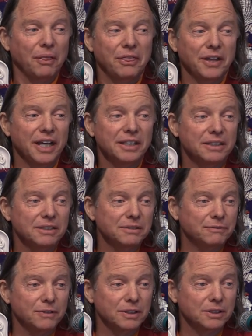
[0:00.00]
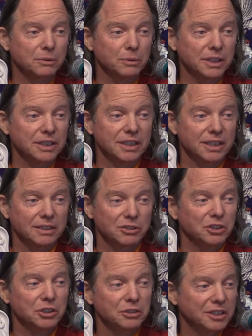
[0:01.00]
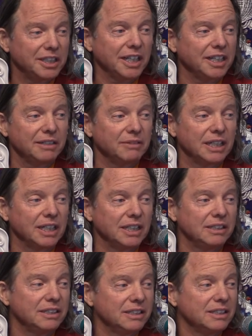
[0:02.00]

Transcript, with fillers: Thank you for squeezing our juice, David.